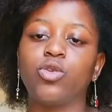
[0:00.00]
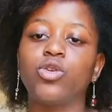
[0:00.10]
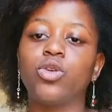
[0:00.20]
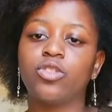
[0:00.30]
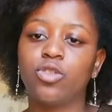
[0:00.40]

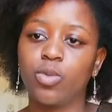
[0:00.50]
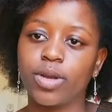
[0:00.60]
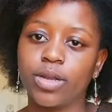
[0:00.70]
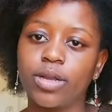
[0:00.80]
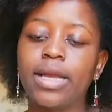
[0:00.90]
yes, you want to
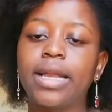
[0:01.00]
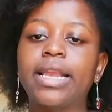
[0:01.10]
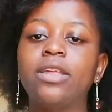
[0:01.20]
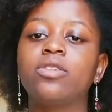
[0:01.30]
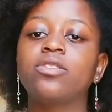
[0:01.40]
clean
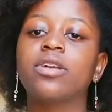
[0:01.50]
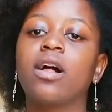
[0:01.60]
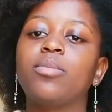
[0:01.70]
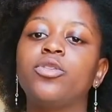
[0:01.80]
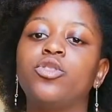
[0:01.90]
your scalp,
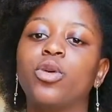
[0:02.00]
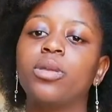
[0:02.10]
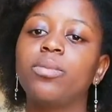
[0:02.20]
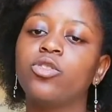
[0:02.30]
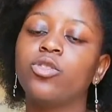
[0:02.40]
but you want to make
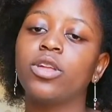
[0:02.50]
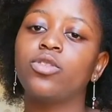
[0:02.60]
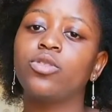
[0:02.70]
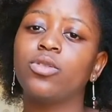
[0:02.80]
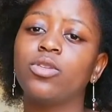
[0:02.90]
sure that you
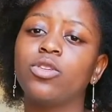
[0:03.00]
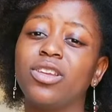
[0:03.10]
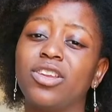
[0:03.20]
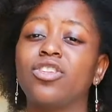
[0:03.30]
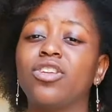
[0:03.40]

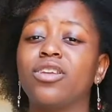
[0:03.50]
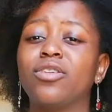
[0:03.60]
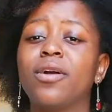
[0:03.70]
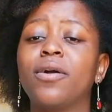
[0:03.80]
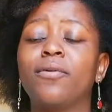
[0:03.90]
condition it
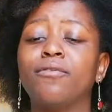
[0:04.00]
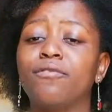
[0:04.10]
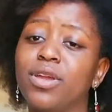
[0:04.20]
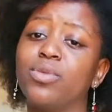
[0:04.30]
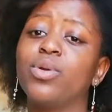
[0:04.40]

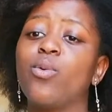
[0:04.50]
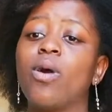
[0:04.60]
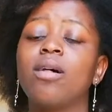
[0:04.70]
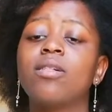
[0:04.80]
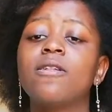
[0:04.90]
very well,